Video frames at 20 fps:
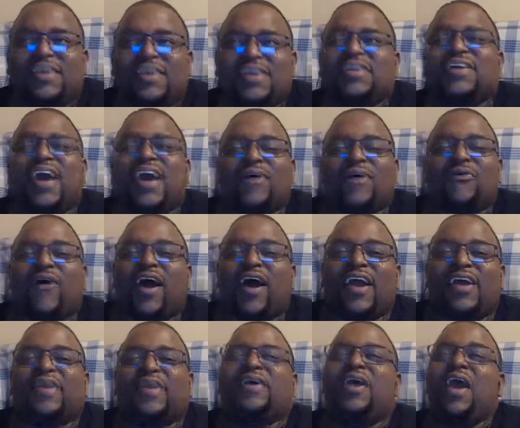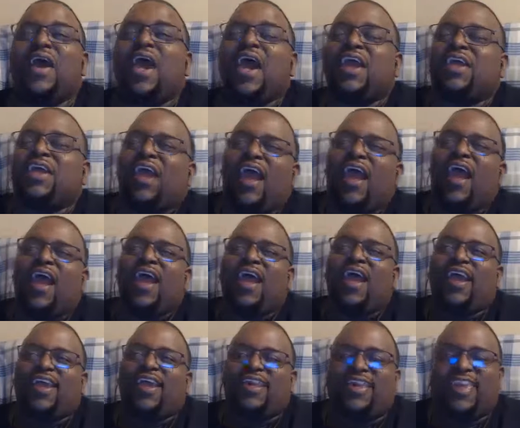Yeah, right.
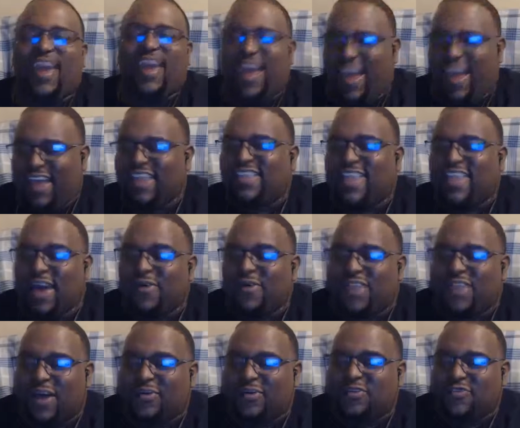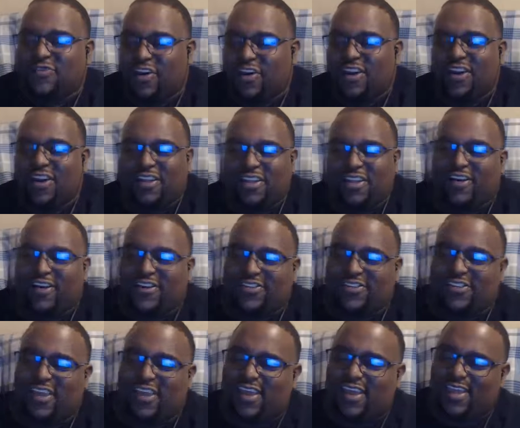Yeah, that was very hilarious.
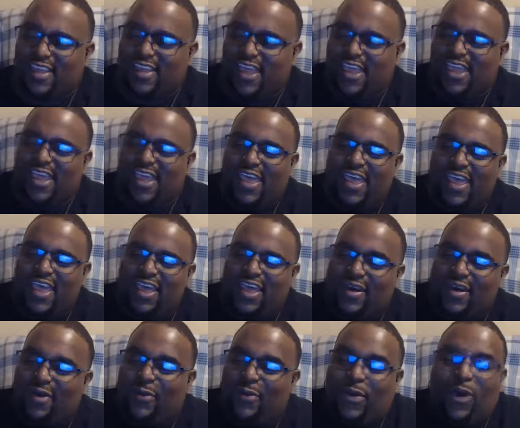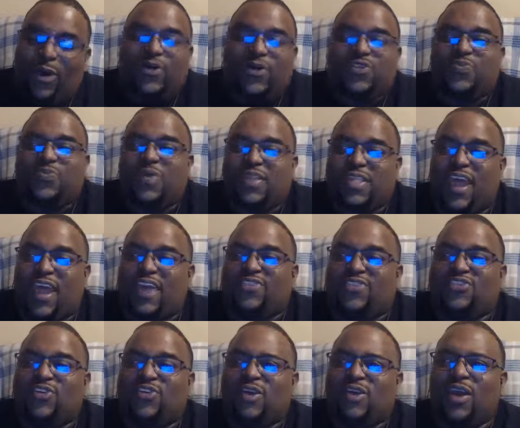Like, oh well, it's been nice
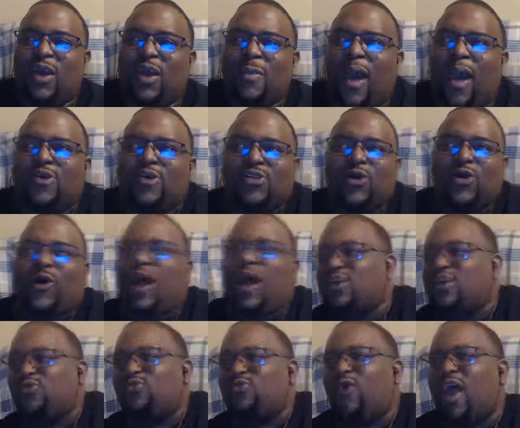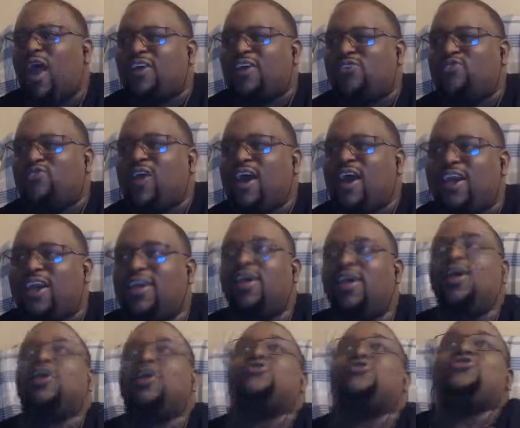knowing you. I don't know how to ride a dragon.
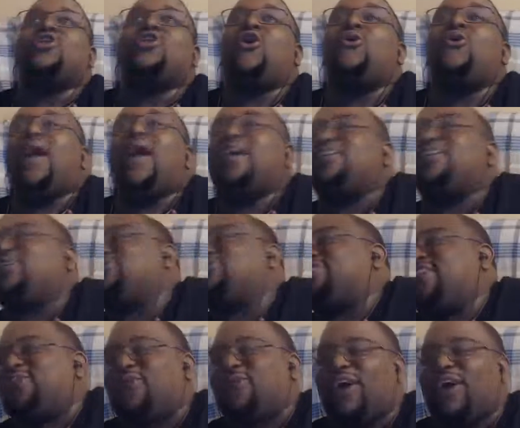Nobody knows how to